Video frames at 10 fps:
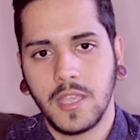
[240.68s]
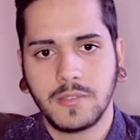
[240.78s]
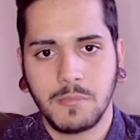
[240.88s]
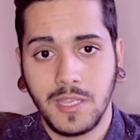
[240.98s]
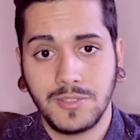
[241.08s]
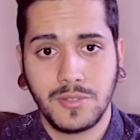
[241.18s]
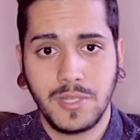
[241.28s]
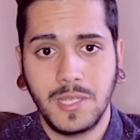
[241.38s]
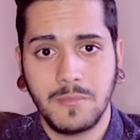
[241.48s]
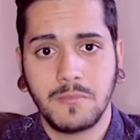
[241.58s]
of is my
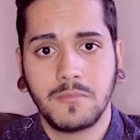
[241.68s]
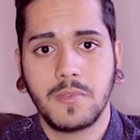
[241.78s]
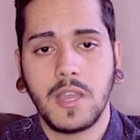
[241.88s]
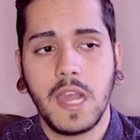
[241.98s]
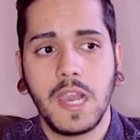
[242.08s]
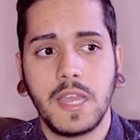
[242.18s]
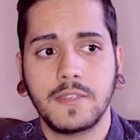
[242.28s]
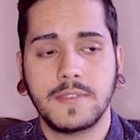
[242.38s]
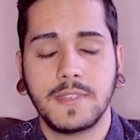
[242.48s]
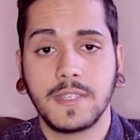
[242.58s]
dream. I
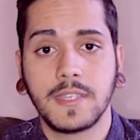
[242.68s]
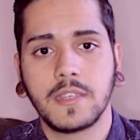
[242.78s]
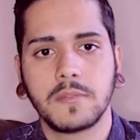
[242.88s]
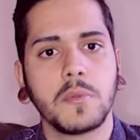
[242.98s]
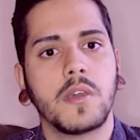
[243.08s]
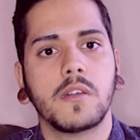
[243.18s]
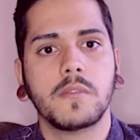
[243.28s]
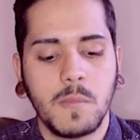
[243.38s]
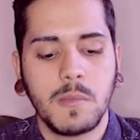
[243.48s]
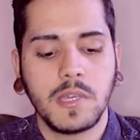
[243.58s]
like singing as
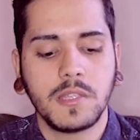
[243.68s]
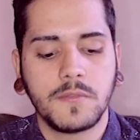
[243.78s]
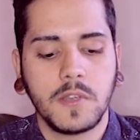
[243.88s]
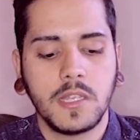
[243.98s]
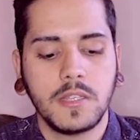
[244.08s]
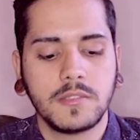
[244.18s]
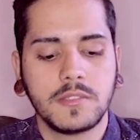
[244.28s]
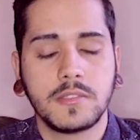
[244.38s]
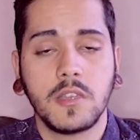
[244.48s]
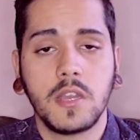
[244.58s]
well. My best friend is
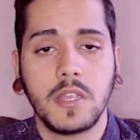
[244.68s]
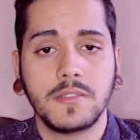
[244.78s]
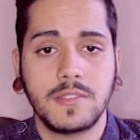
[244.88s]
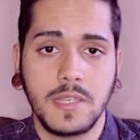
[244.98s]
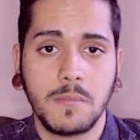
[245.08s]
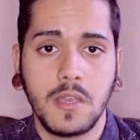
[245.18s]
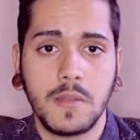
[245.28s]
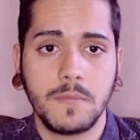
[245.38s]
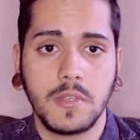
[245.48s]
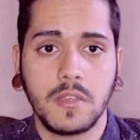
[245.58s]
studying
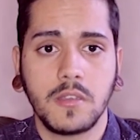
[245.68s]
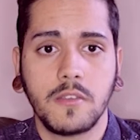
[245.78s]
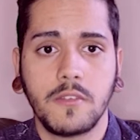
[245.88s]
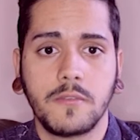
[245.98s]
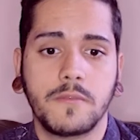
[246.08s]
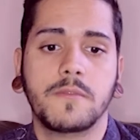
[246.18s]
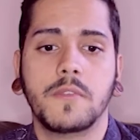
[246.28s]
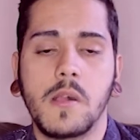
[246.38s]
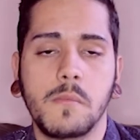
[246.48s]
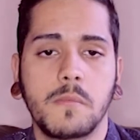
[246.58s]
cinema,
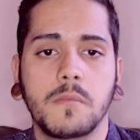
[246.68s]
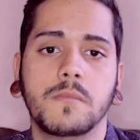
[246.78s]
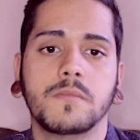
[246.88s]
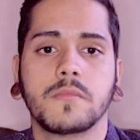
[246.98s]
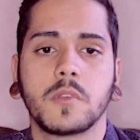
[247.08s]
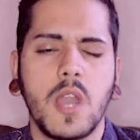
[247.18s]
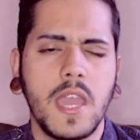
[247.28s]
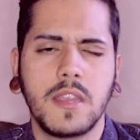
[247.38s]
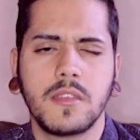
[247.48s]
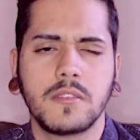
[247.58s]
film
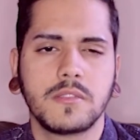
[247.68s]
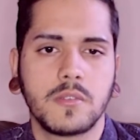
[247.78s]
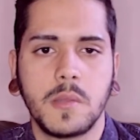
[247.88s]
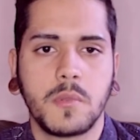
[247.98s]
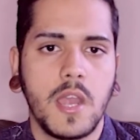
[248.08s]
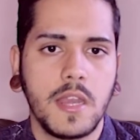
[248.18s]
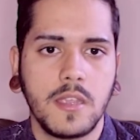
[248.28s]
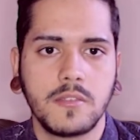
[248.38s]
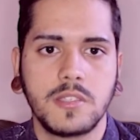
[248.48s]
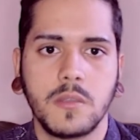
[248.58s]
writing, script
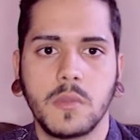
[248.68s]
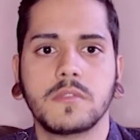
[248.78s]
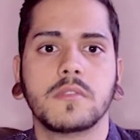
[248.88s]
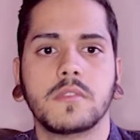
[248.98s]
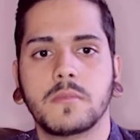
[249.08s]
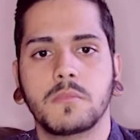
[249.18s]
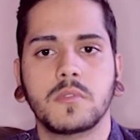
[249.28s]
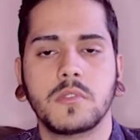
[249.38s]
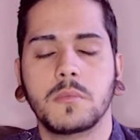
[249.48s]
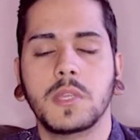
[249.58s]
writing. She wants
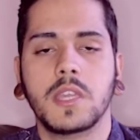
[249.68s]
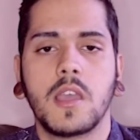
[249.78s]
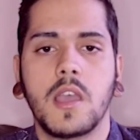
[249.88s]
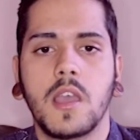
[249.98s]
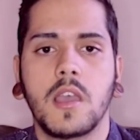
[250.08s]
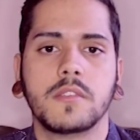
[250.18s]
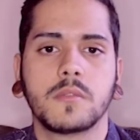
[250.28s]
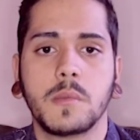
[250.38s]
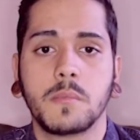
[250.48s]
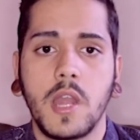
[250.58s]
to be a
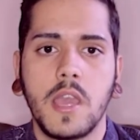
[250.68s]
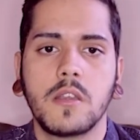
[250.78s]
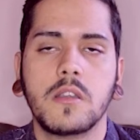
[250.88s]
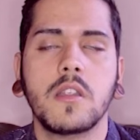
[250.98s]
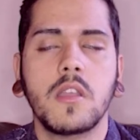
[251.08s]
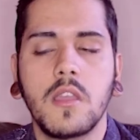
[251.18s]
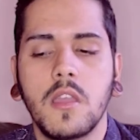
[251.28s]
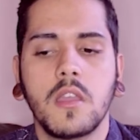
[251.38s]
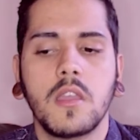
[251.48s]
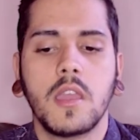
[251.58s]
script writer.
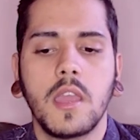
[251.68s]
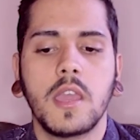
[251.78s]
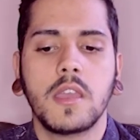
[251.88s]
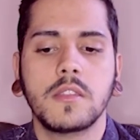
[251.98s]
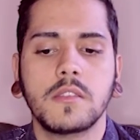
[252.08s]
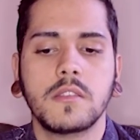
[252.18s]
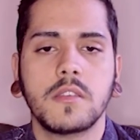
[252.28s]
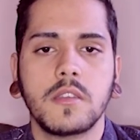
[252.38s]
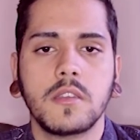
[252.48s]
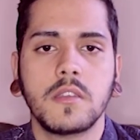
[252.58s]
And
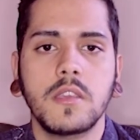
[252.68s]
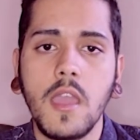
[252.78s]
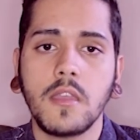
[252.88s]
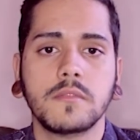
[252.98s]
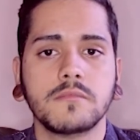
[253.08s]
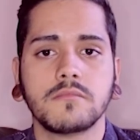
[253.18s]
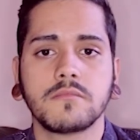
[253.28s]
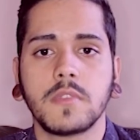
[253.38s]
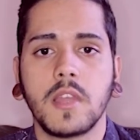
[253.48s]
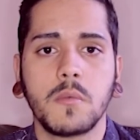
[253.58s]
yeah,
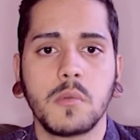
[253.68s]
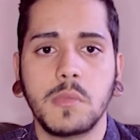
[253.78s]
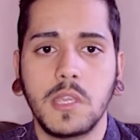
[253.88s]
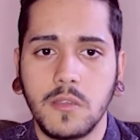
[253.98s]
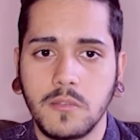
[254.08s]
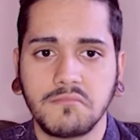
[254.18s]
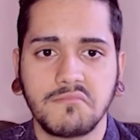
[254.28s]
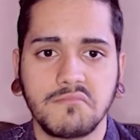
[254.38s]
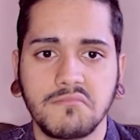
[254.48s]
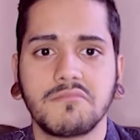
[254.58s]
that would be
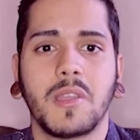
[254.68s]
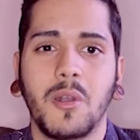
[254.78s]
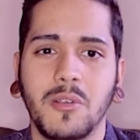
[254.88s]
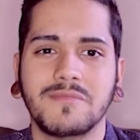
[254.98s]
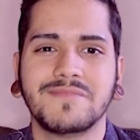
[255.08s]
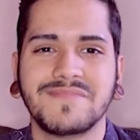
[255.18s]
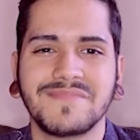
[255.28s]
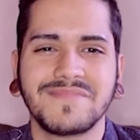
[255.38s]
all.